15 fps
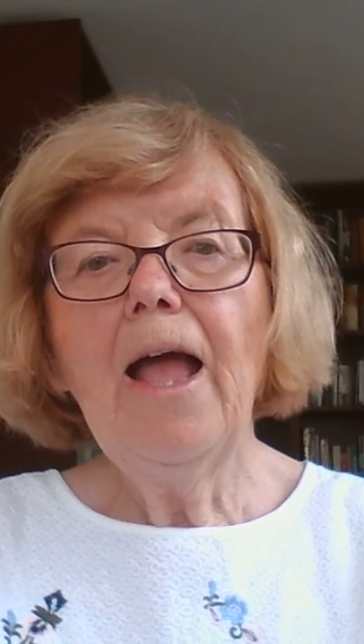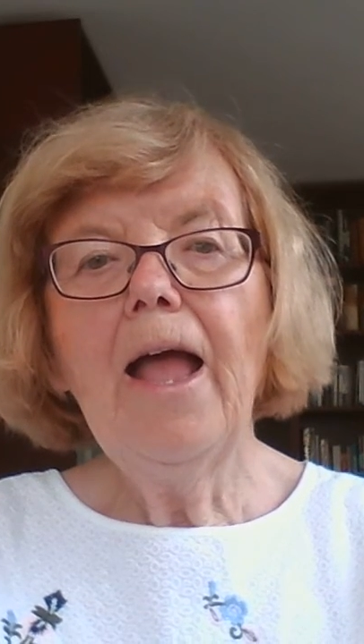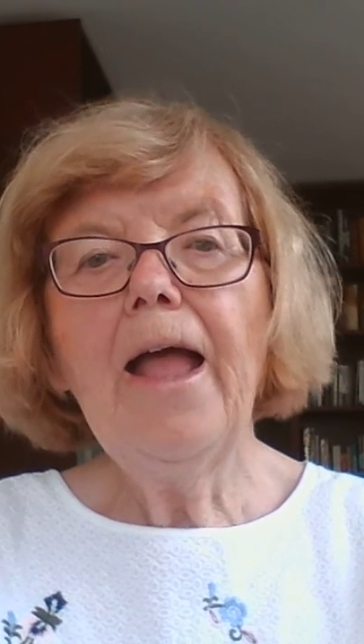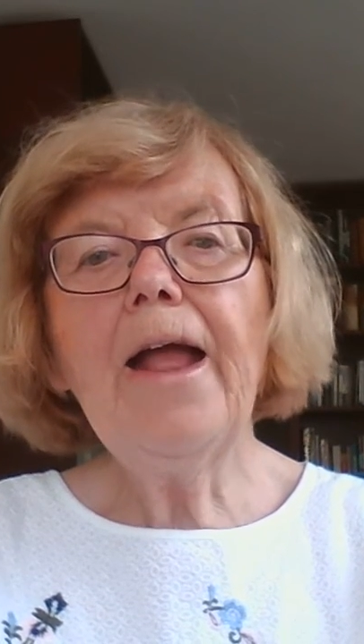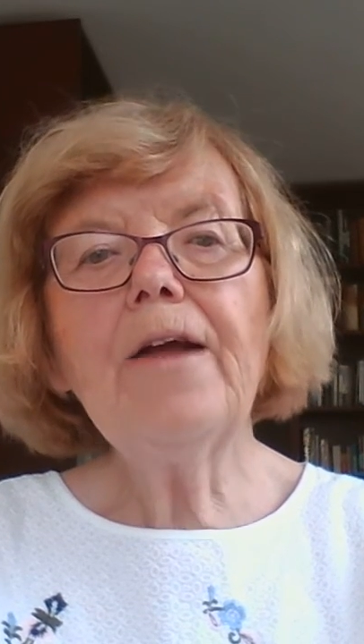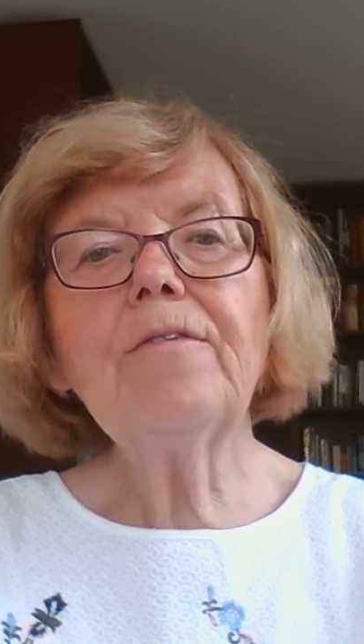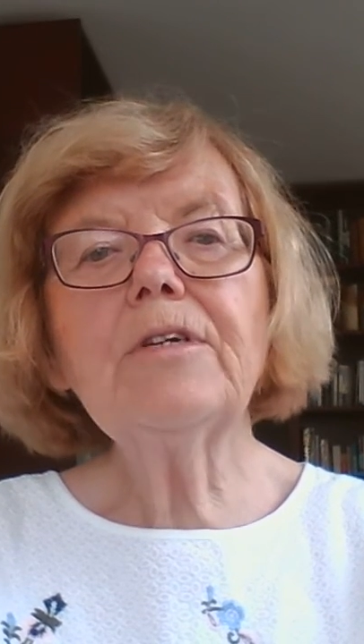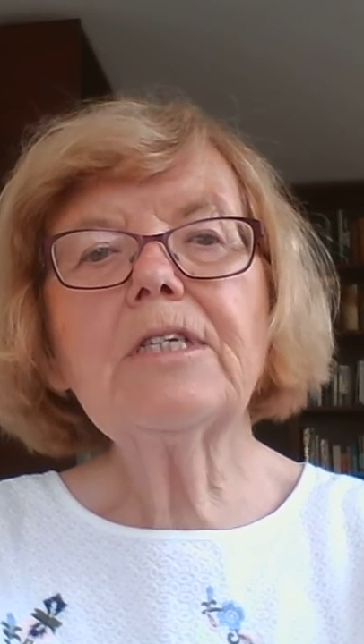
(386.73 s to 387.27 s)

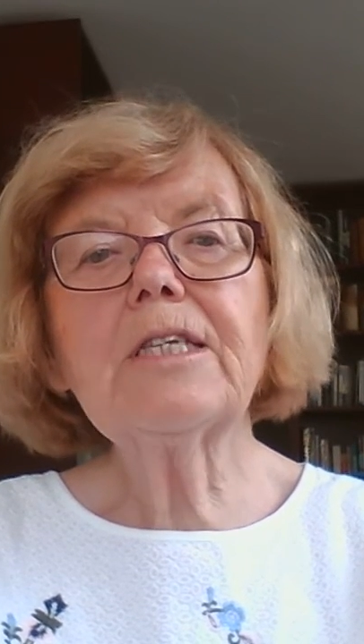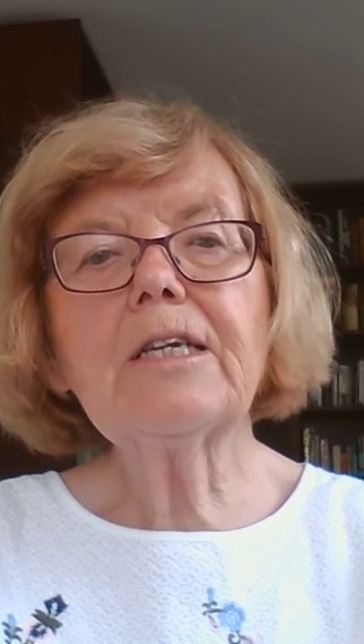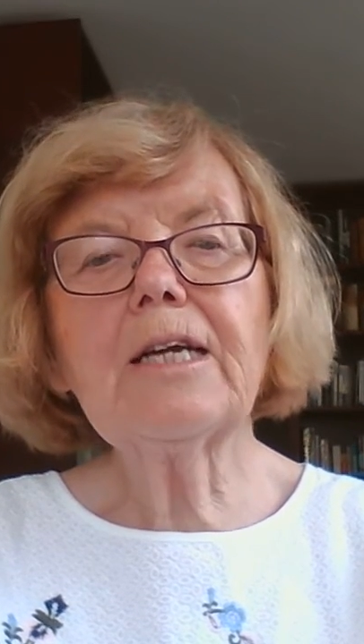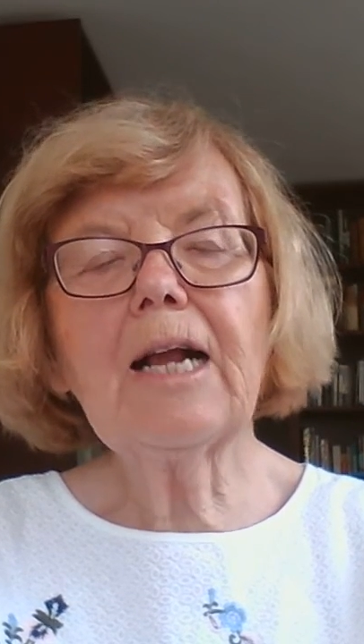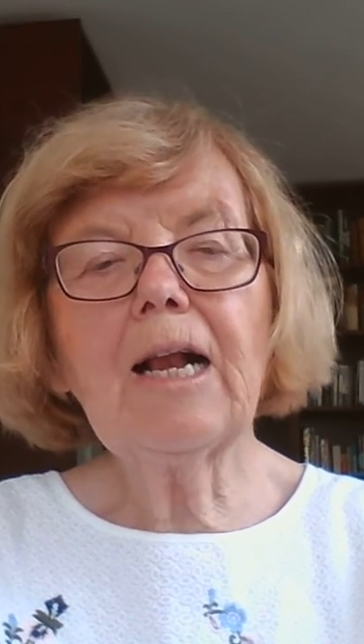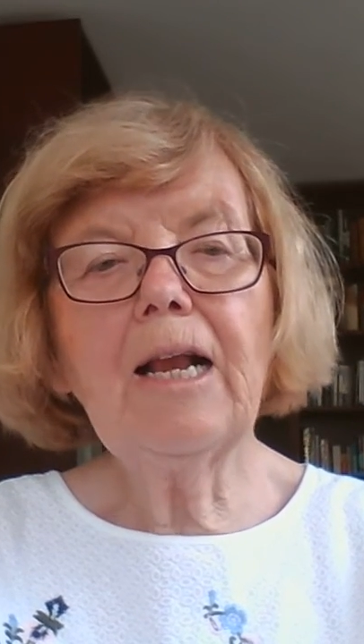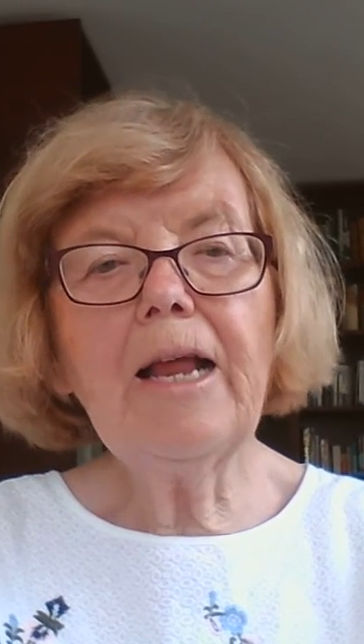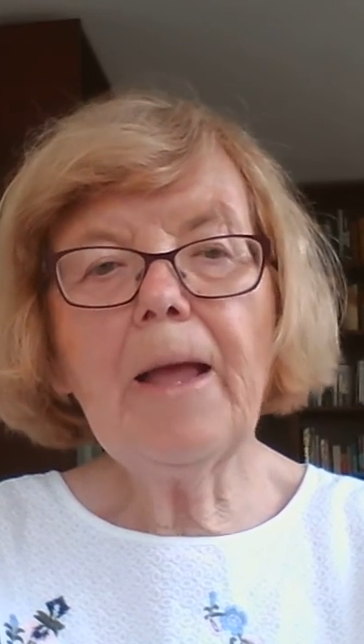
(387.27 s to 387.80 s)
Here is the
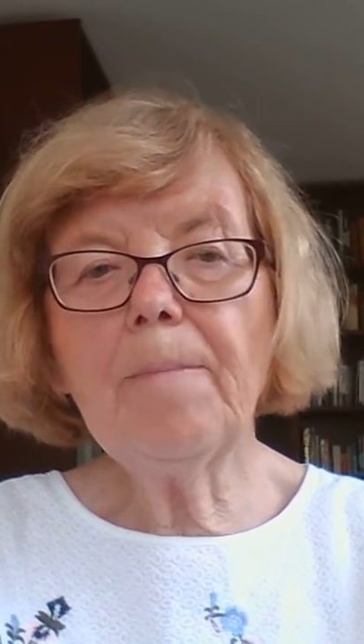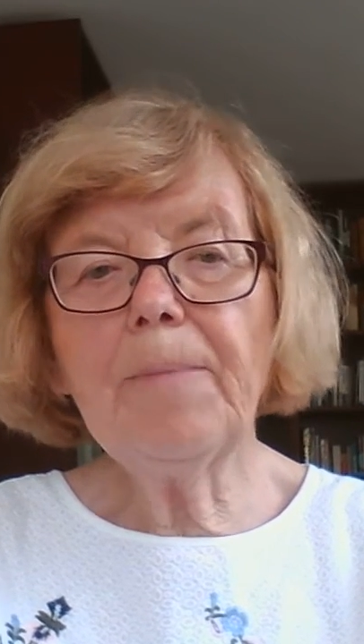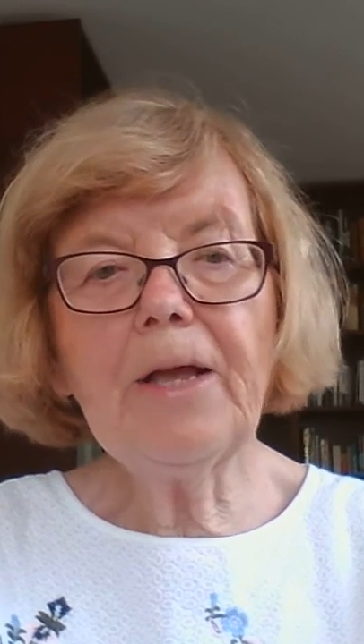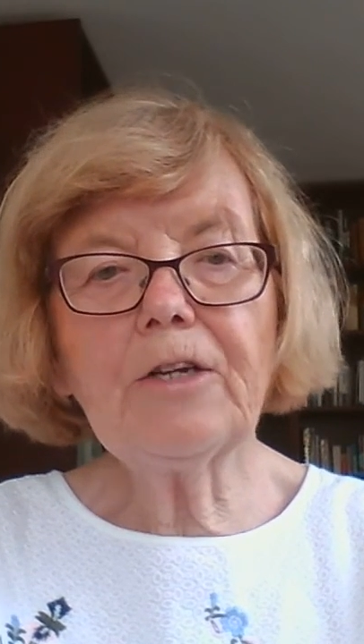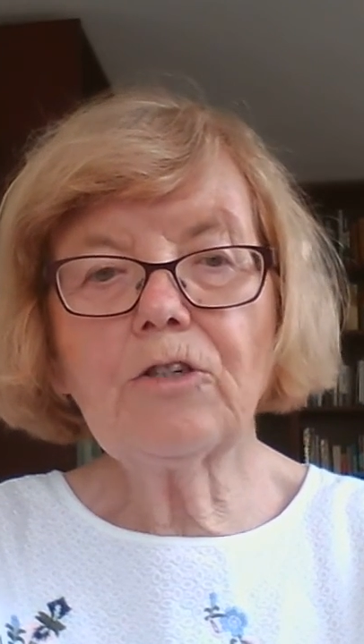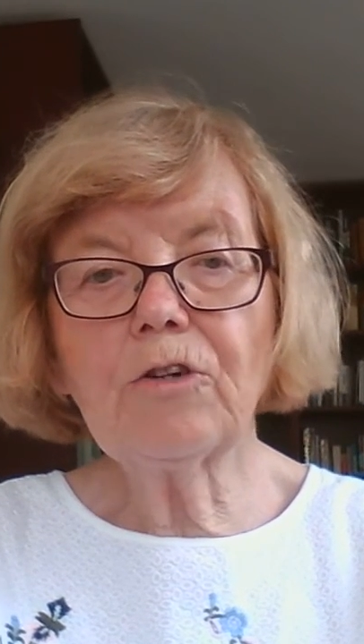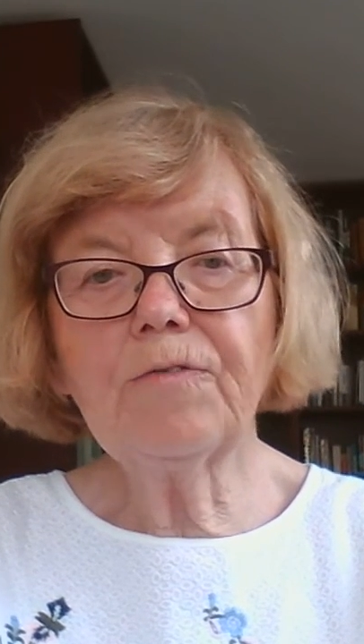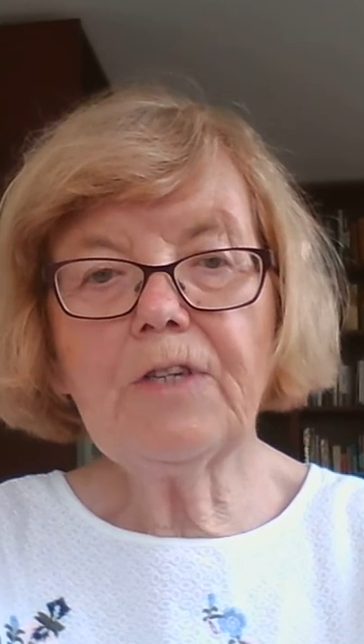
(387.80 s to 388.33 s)
clear
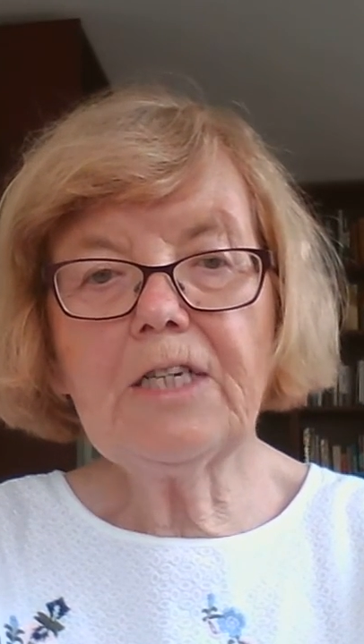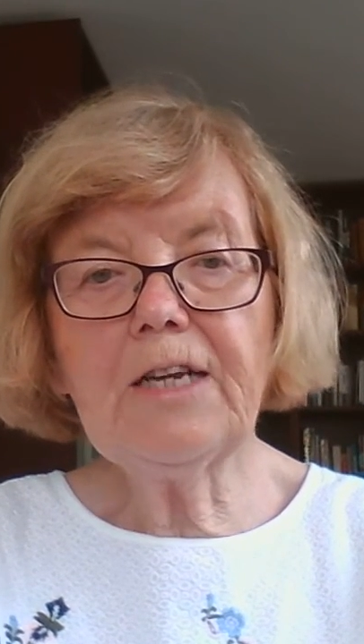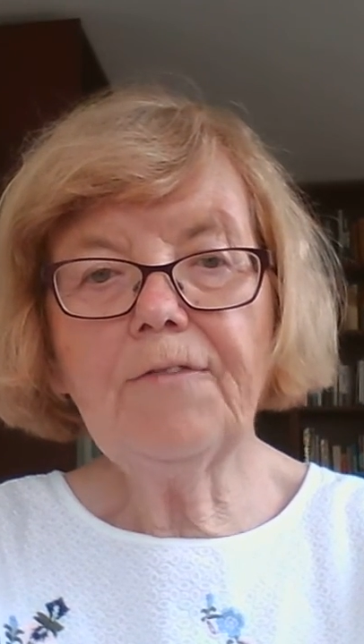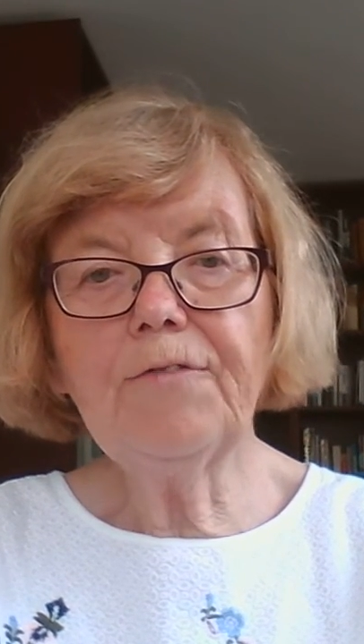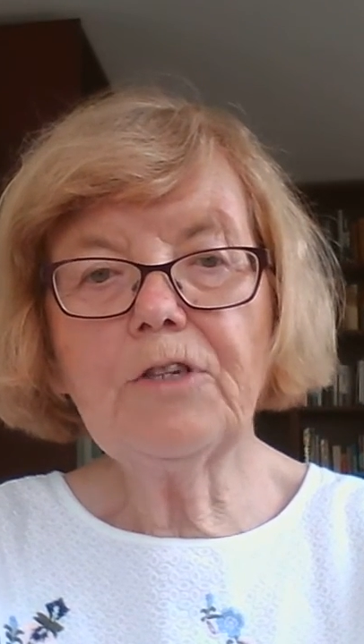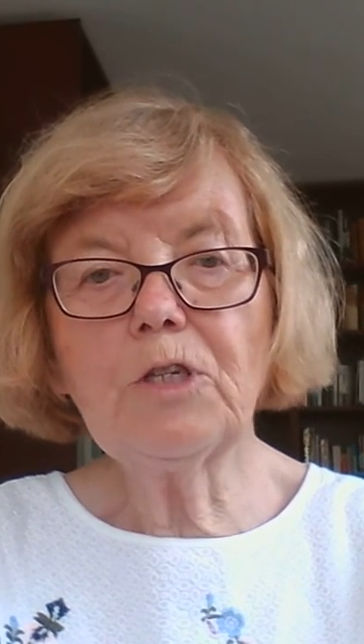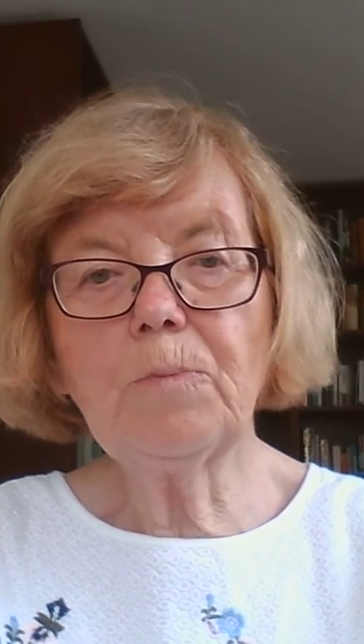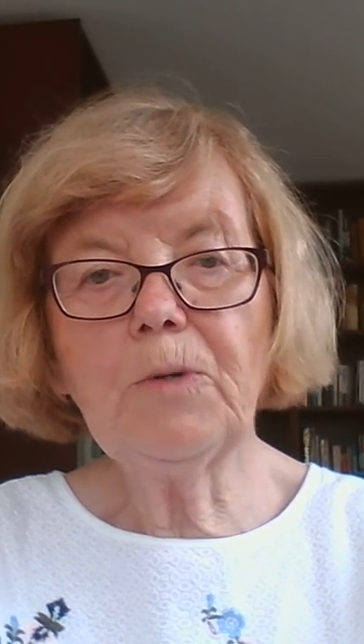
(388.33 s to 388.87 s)
picture of the difference